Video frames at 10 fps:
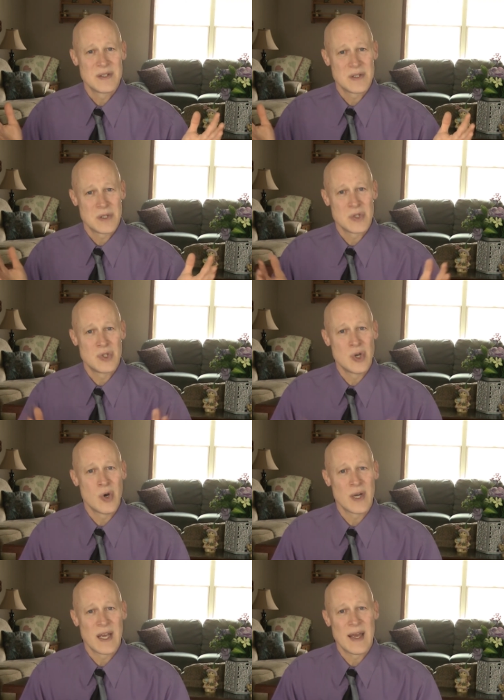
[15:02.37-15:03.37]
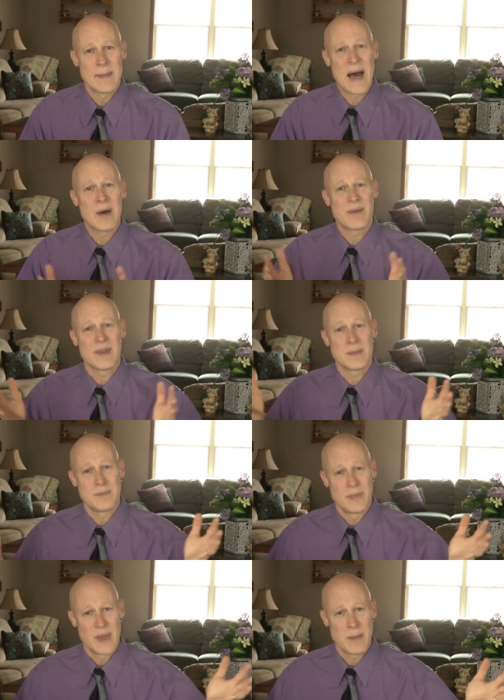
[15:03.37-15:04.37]
just as Jonah came out of the,
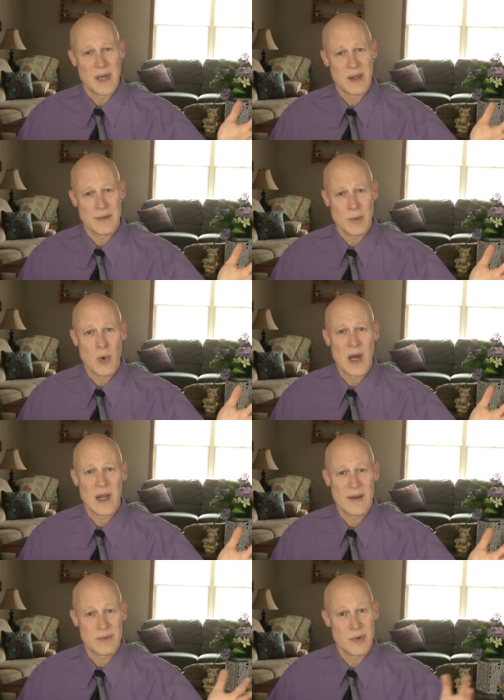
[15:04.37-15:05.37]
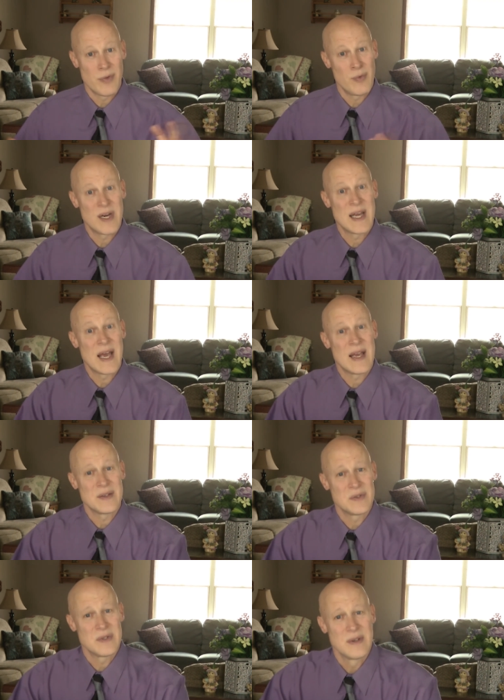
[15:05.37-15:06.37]
the belly of the whale after three
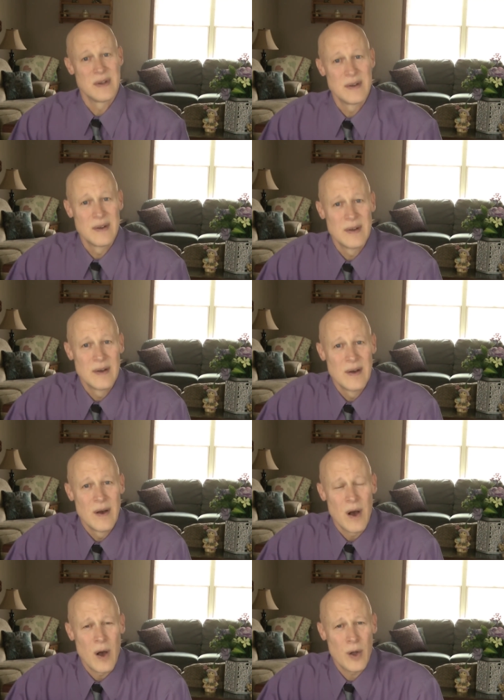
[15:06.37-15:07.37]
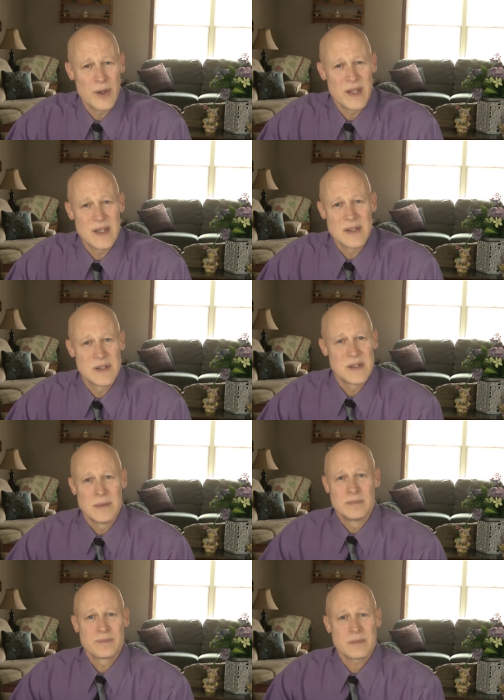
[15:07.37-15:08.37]
days. All these,
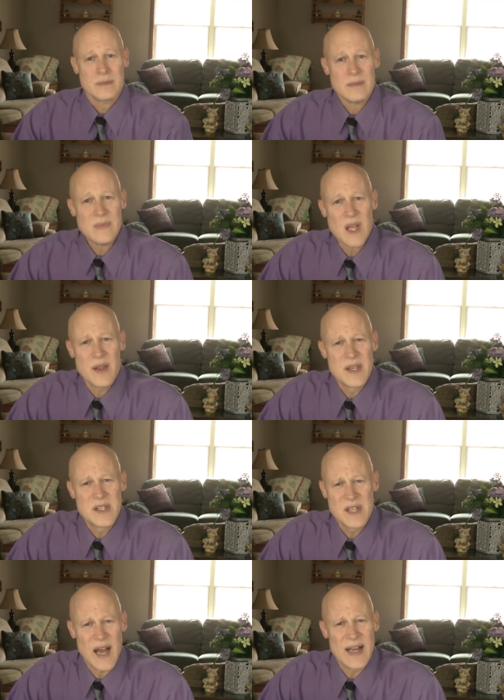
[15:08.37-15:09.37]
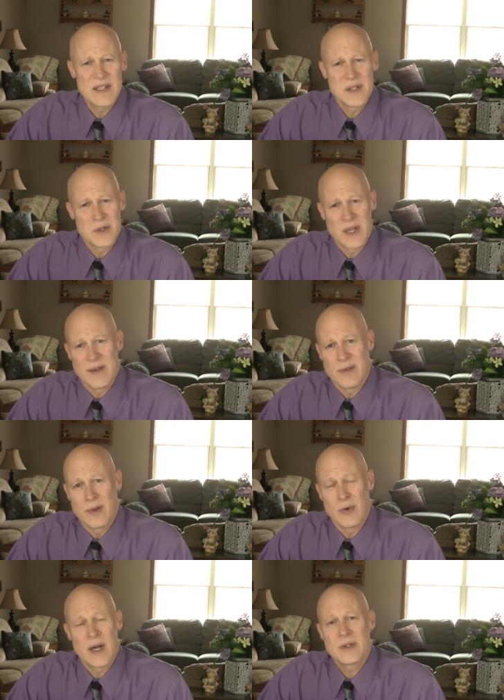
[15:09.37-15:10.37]
these signs that are given
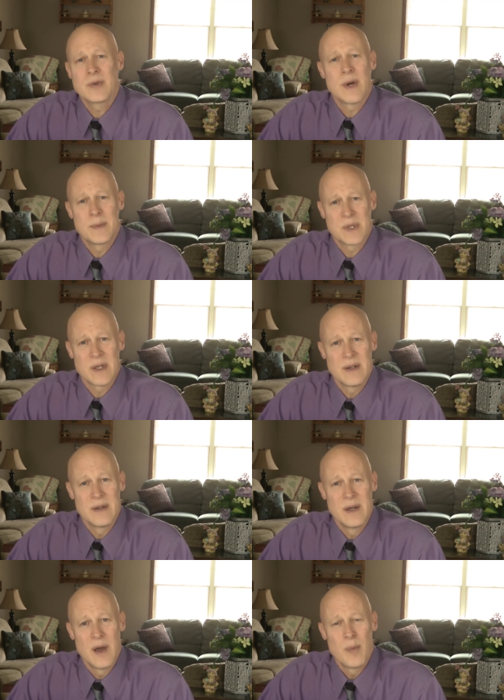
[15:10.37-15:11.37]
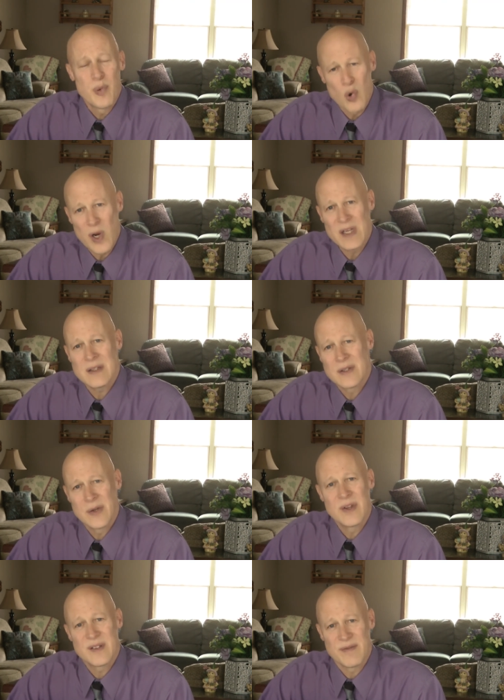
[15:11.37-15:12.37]
throughout Scripture point
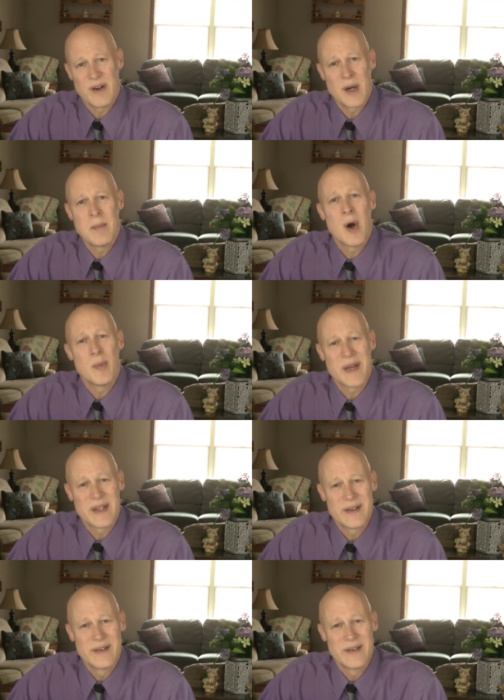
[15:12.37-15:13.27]
to this very moment,